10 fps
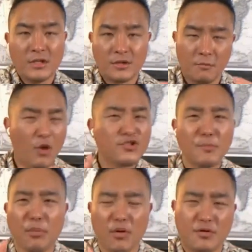The most
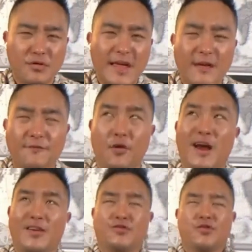important thing for
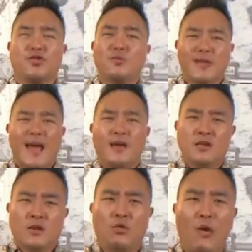us, you and I,
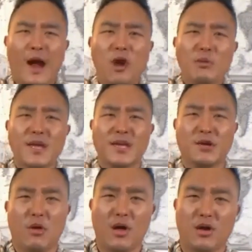why are we
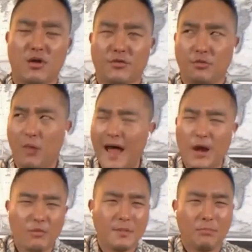here on earth? Why
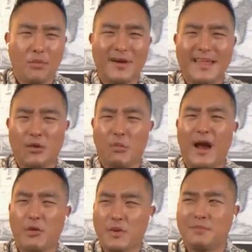are we born again?
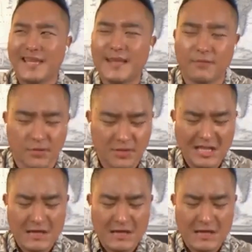Why are we believers?